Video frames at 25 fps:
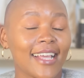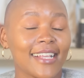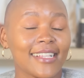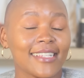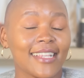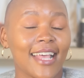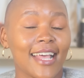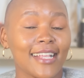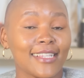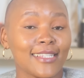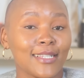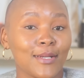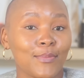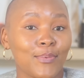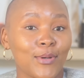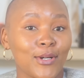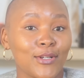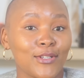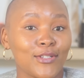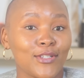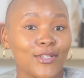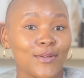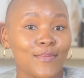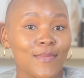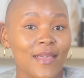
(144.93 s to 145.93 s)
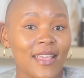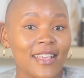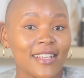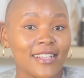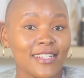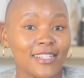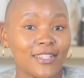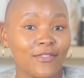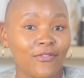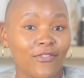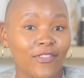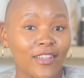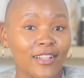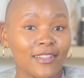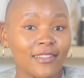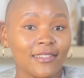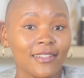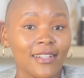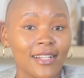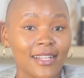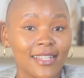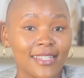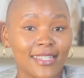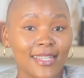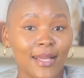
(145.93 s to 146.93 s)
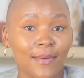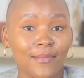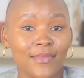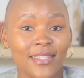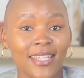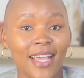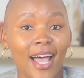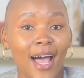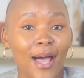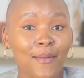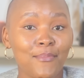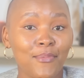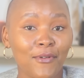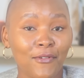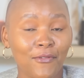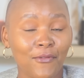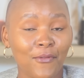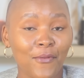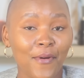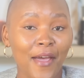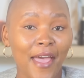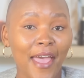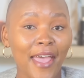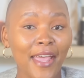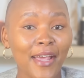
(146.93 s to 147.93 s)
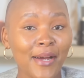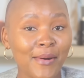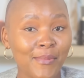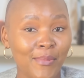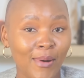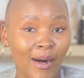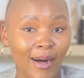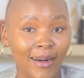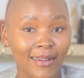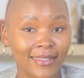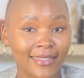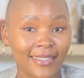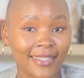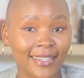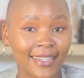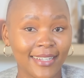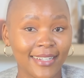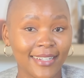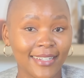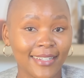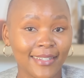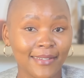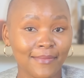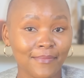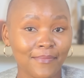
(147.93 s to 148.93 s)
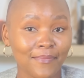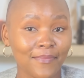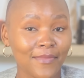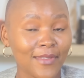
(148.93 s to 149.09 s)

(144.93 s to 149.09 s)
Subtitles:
is that supposed to make us feel some type of way about it?